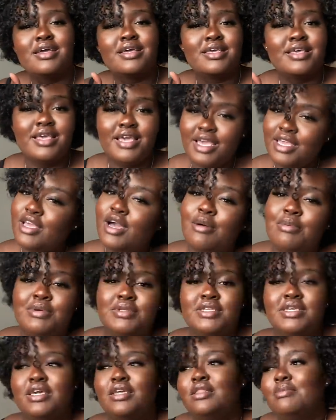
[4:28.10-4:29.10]
Can y'all
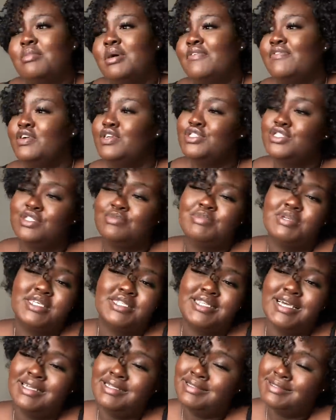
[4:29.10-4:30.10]
put together my furniture?
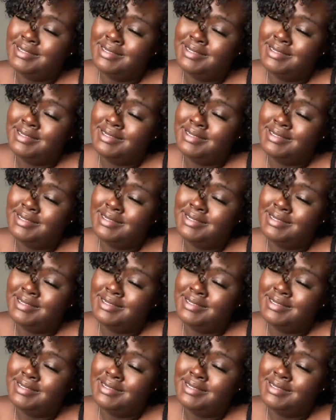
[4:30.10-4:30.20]
Because I,